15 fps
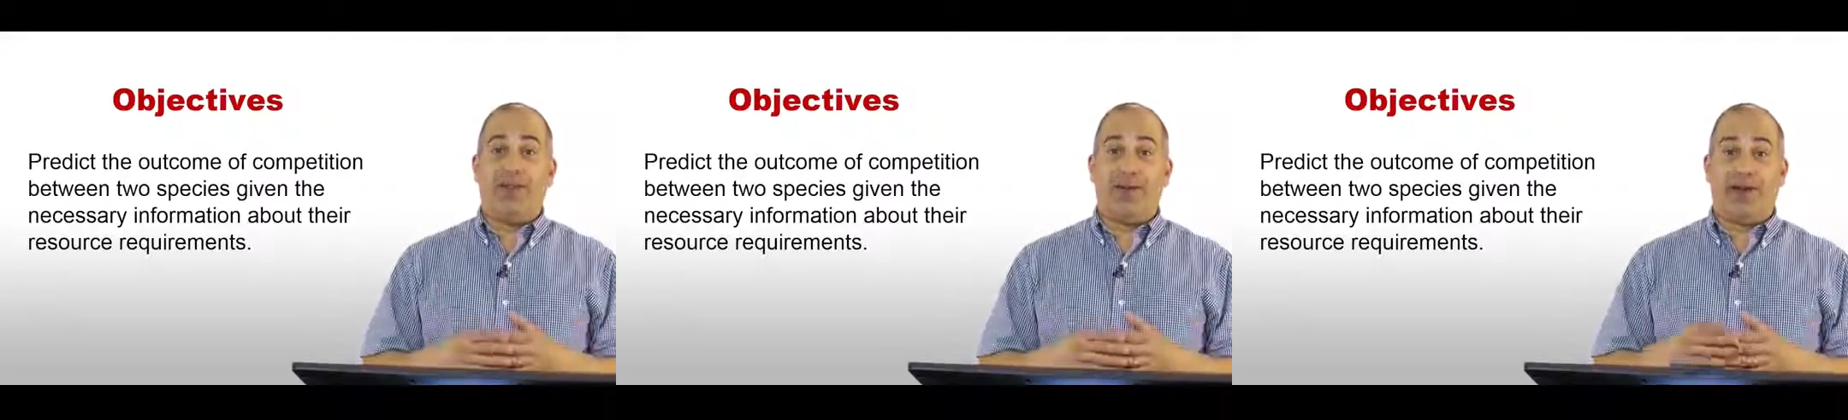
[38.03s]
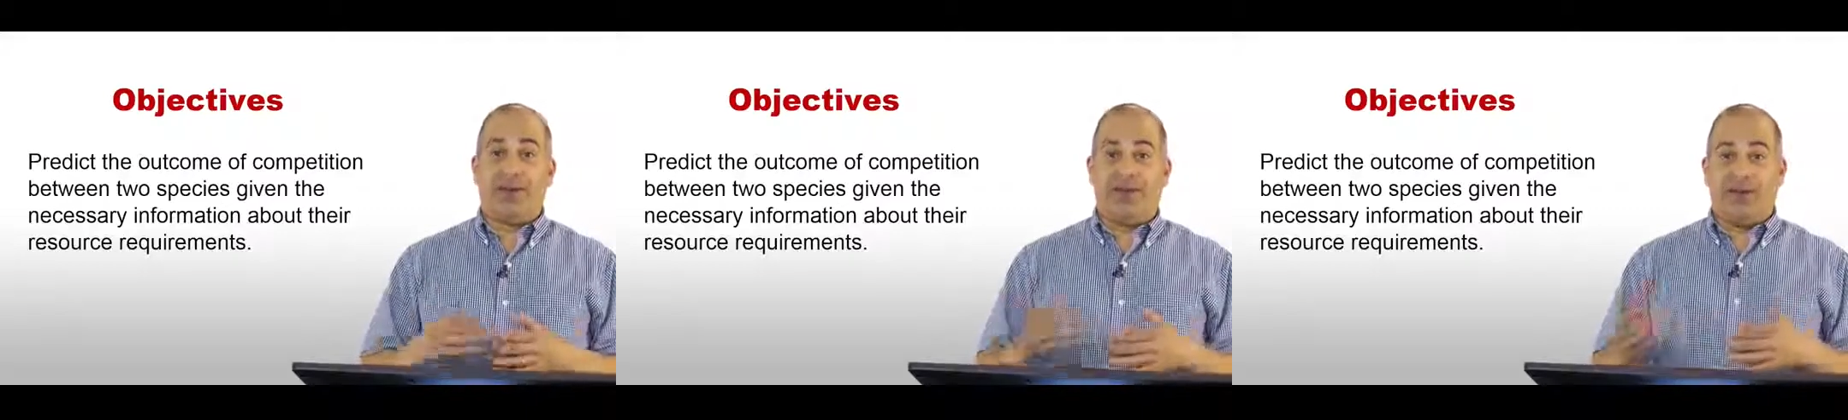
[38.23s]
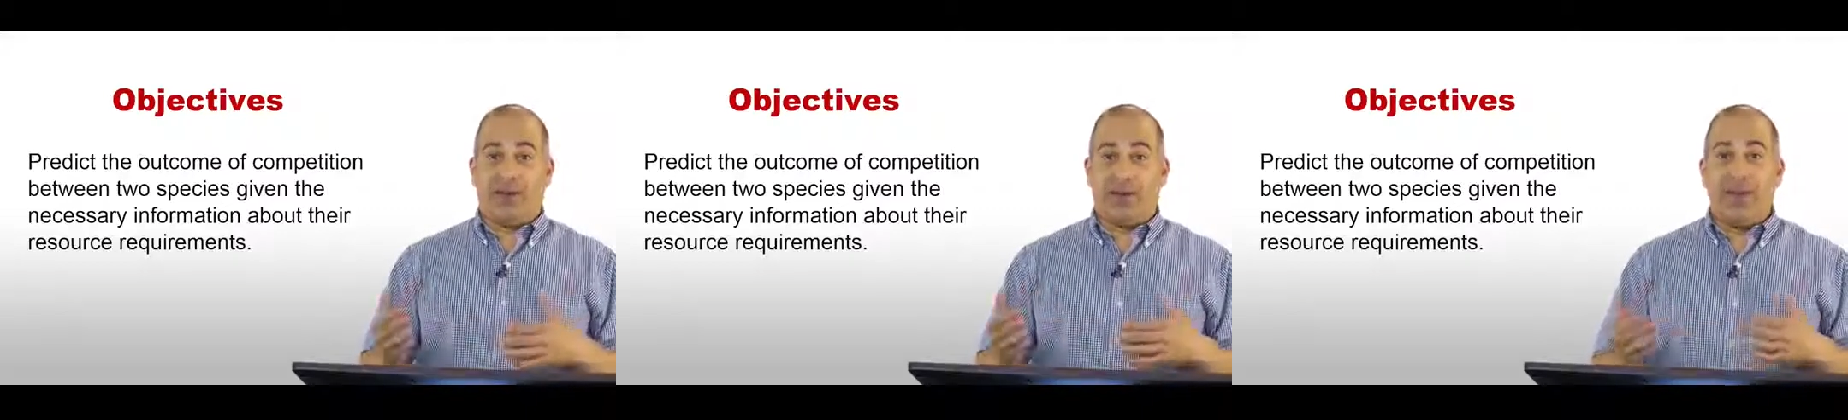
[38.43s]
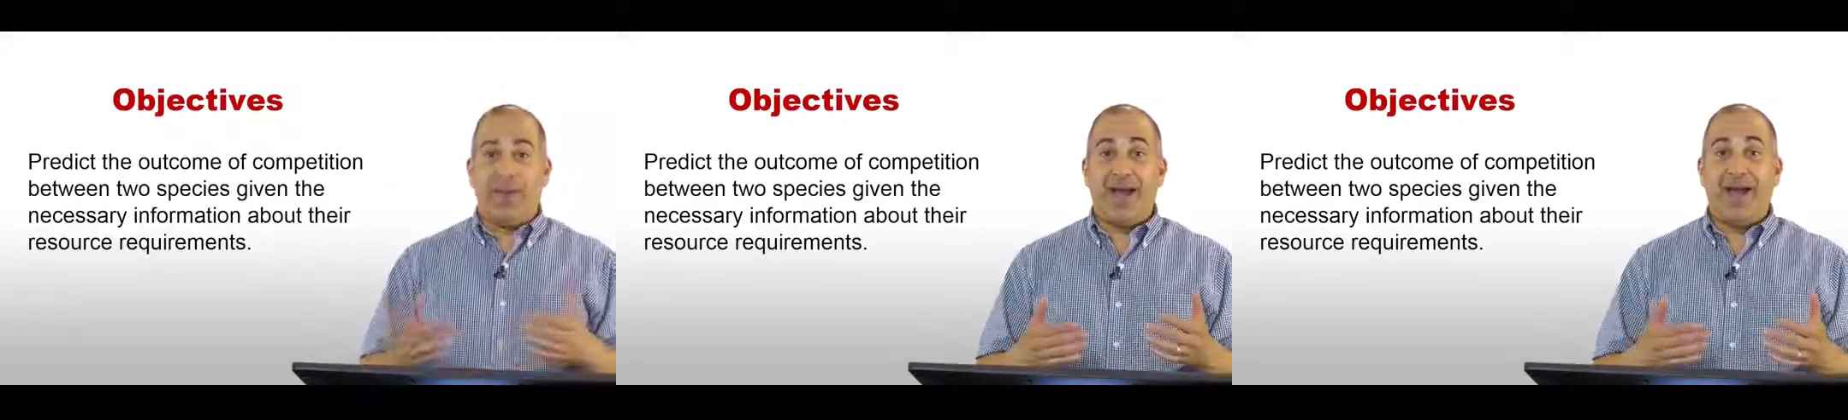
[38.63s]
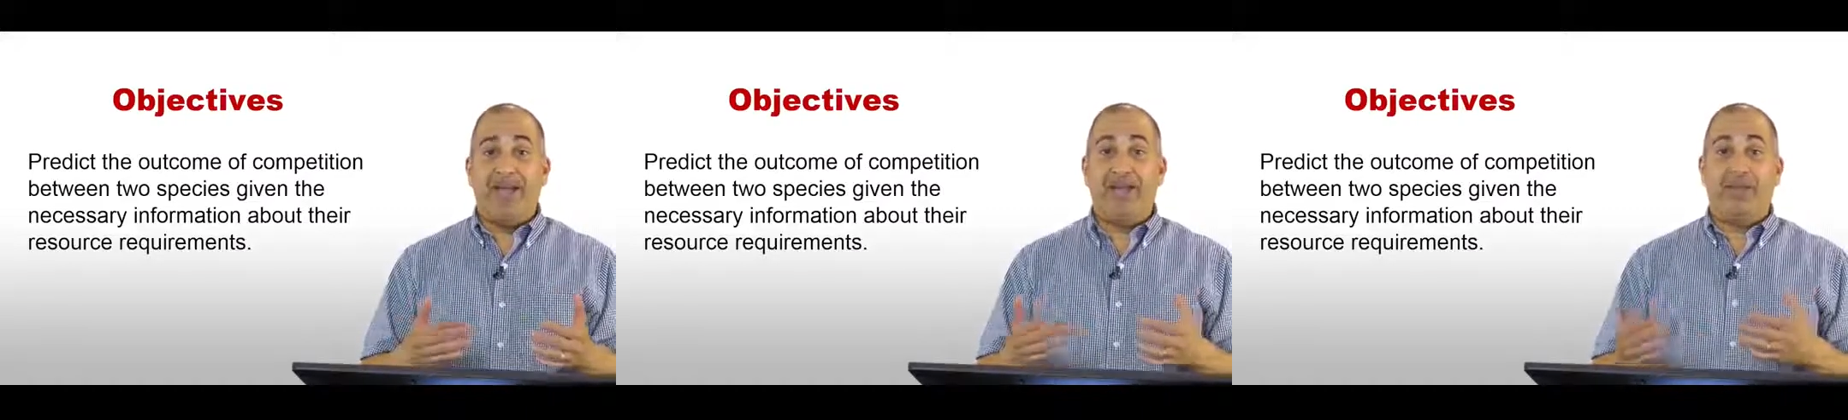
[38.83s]
about their
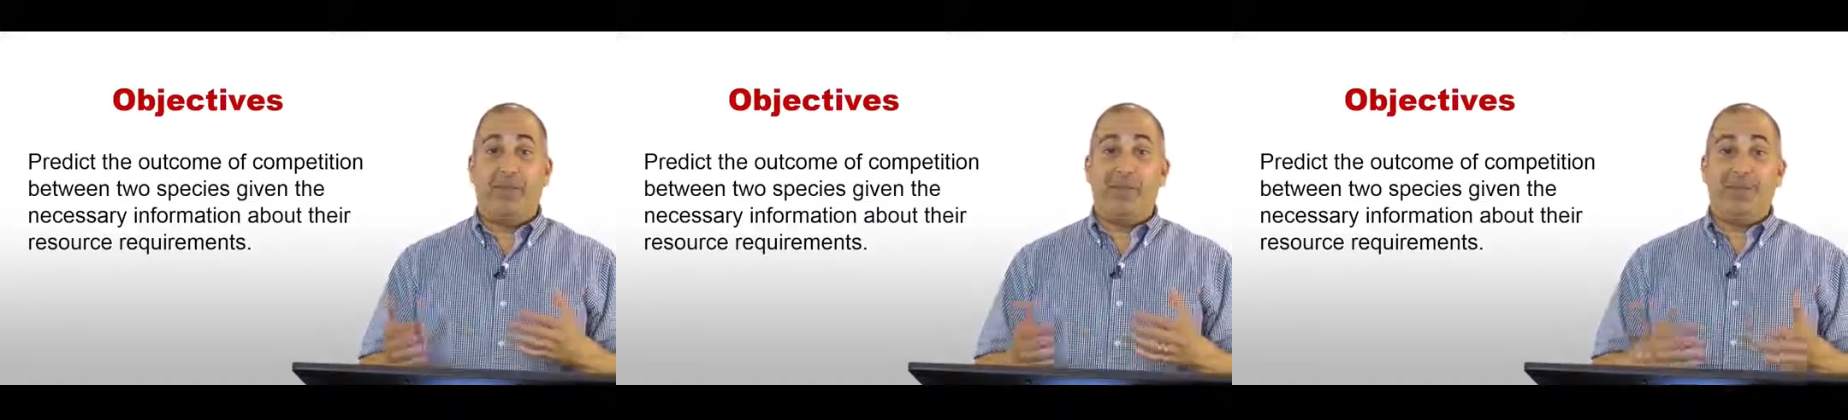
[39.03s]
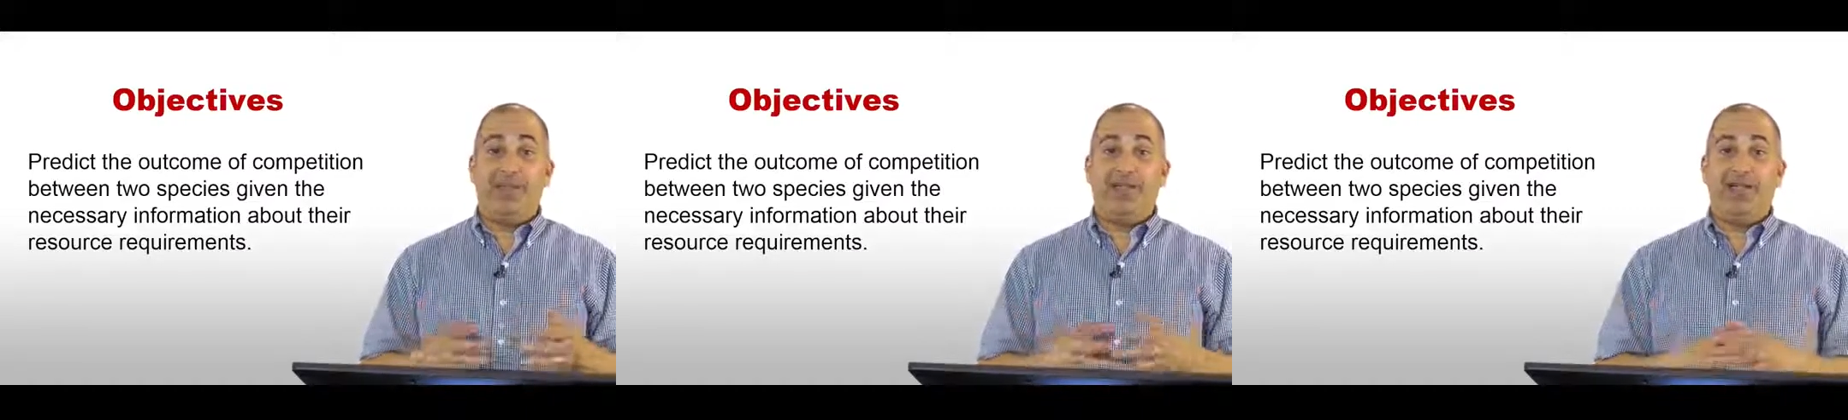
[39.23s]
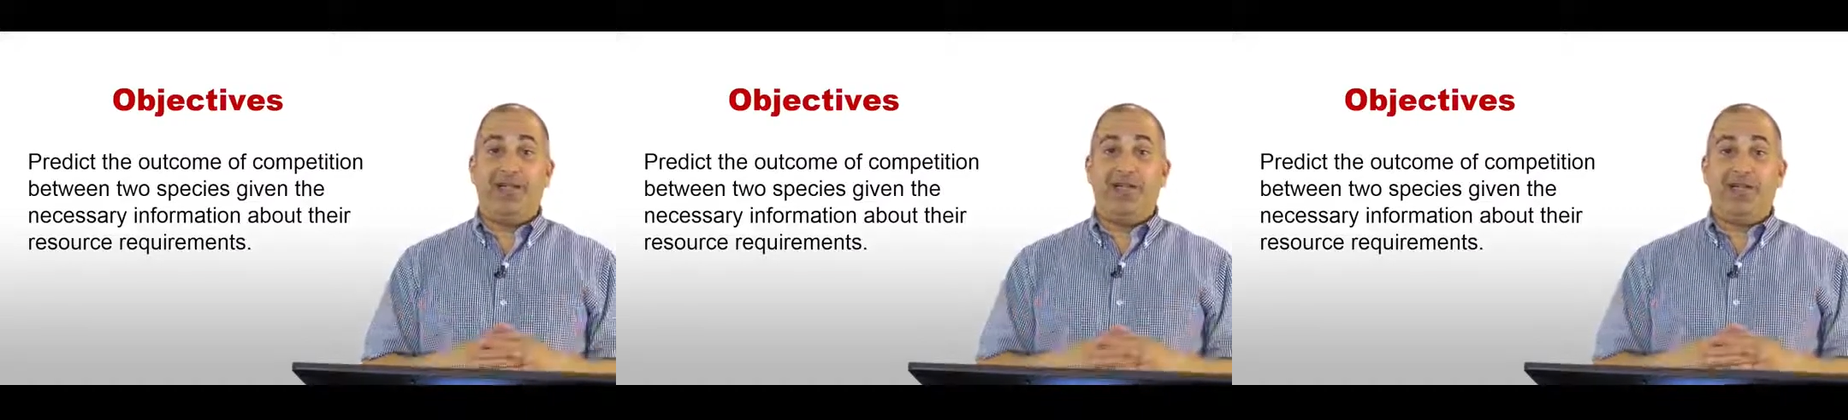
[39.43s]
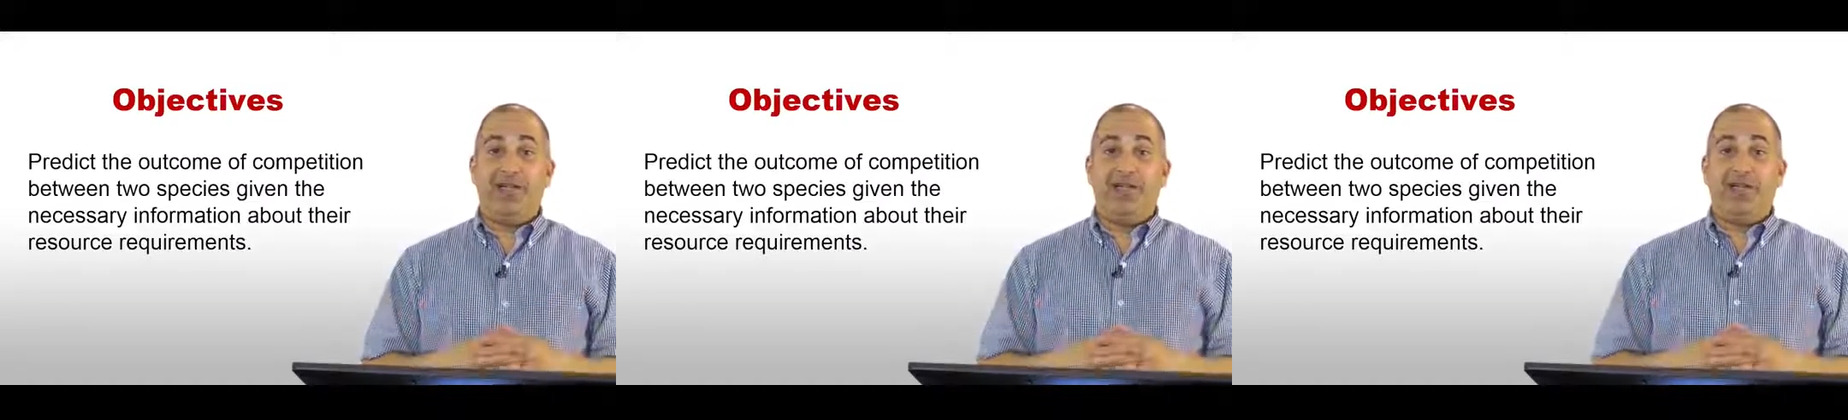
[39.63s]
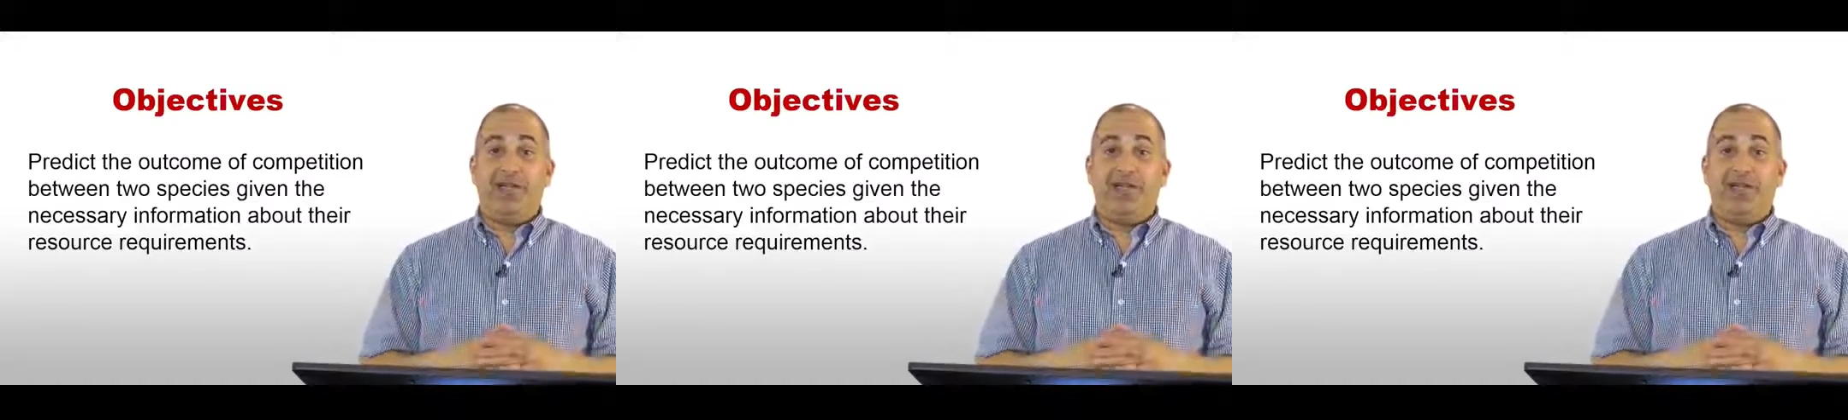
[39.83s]
competitive abilities,